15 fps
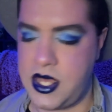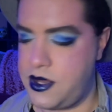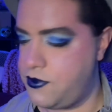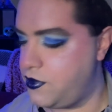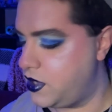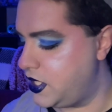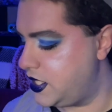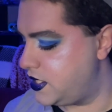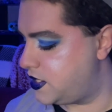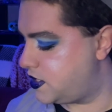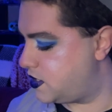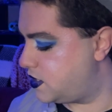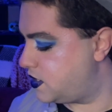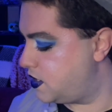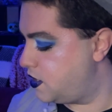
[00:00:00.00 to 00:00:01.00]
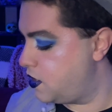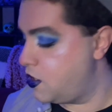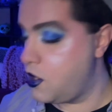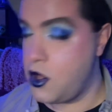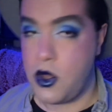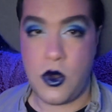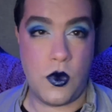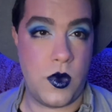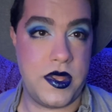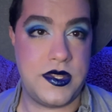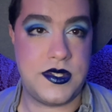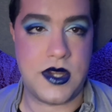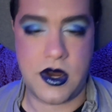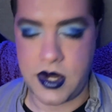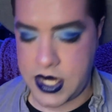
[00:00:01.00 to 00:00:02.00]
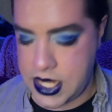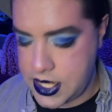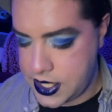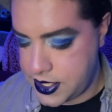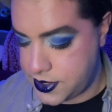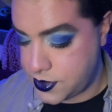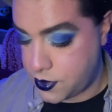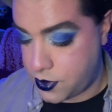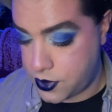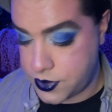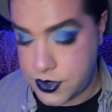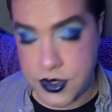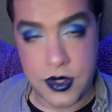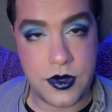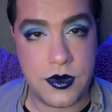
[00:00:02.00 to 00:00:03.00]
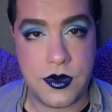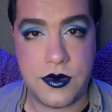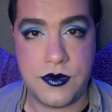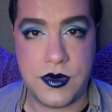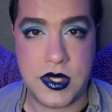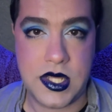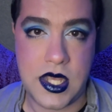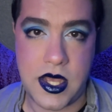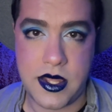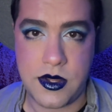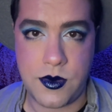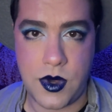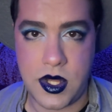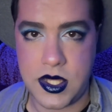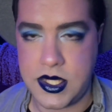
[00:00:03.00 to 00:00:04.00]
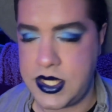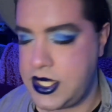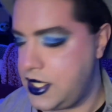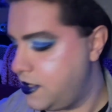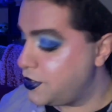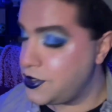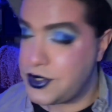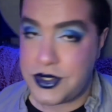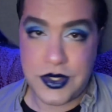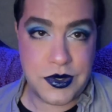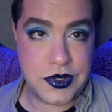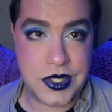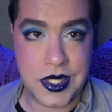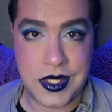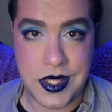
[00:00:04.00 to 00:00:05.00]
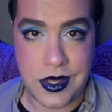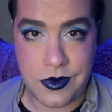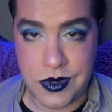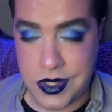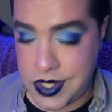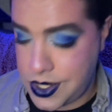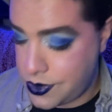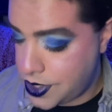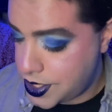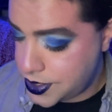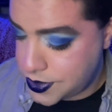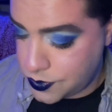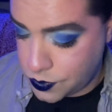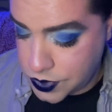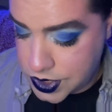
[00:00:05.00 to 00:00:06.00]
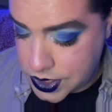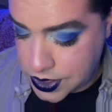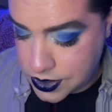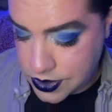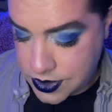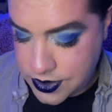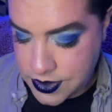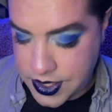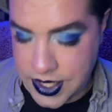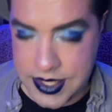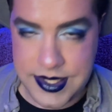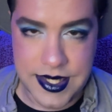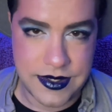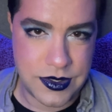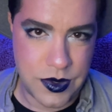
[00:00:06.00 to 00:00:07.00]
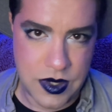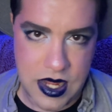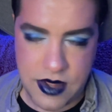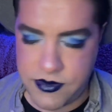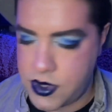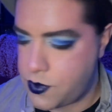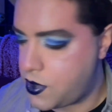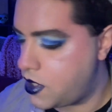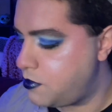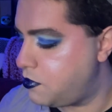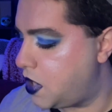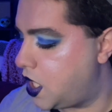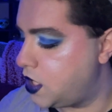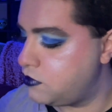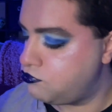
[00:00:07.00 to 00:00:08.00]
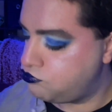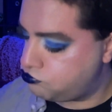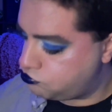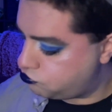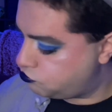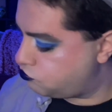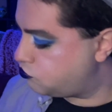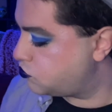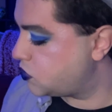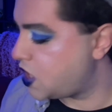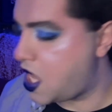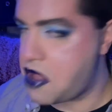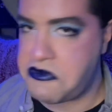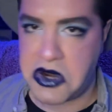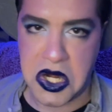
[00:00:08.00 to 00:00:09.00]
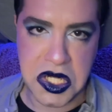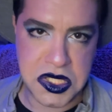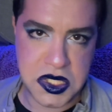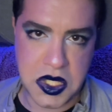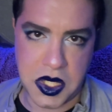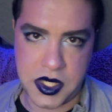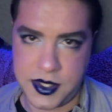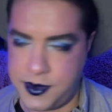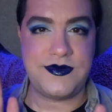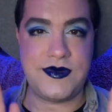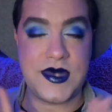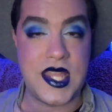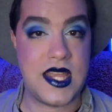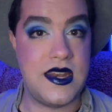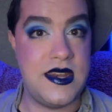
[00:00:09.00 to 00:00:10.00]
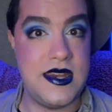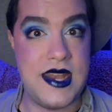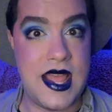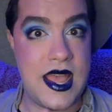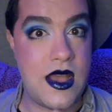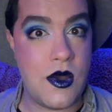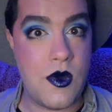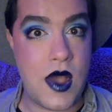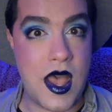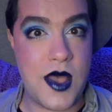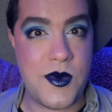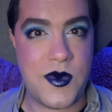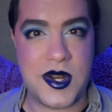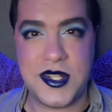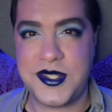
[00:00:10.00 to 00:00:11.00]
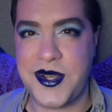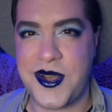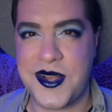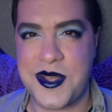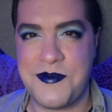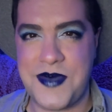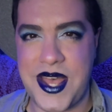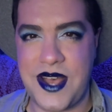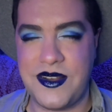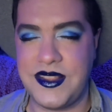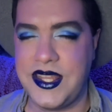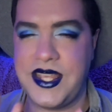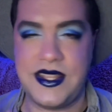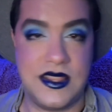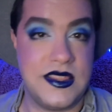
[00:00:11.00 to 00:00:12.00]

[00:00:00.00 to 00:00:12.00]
released with Target is also really high quality. So check that one out as well. Like I said, don't have that one, but I've heard it's good. Now I want to talk about, like,